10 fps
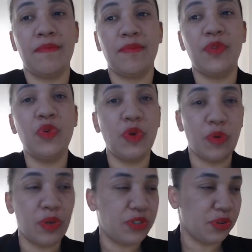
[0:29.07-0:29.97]
do a
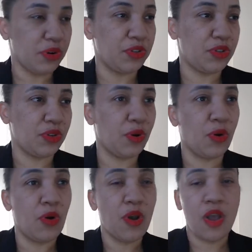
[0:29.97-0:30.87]
research
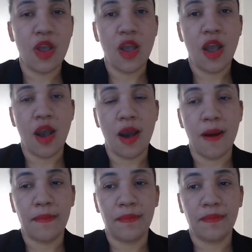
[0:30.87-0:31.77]
or
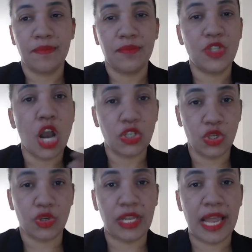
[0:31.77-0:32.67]
um, talk to
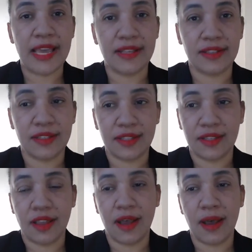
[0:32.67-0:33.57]
your clients
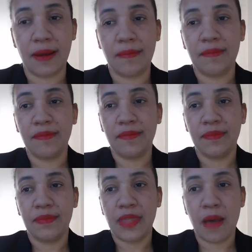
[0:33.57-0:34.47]

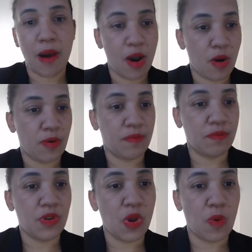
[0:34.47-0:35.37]
about,
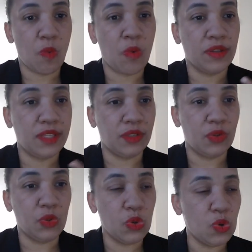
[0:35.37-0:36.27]
what they
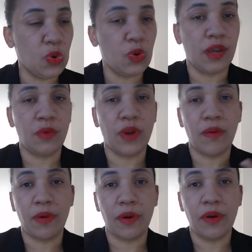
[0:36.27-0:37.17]
do, like
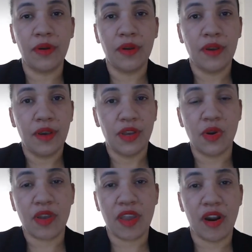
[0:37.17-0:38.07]
whatever,
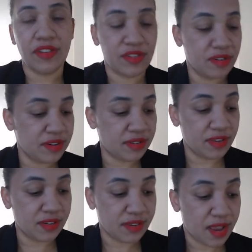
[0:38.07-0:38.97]

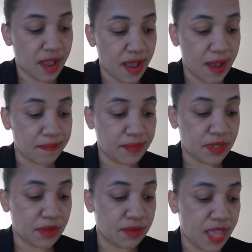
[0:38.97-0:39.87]
characteristic
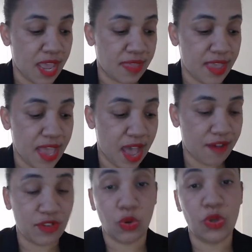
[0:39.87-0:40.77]
they have.
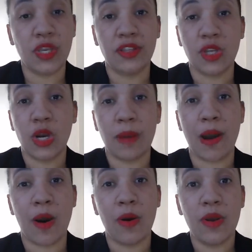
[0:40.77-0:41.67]
So you can talk
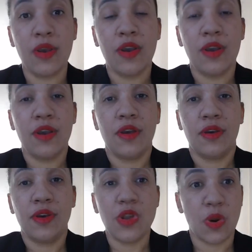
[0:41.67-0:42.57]
about,
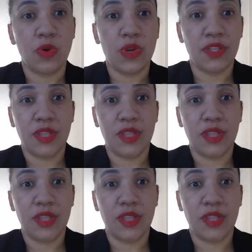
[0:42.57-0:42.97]
you can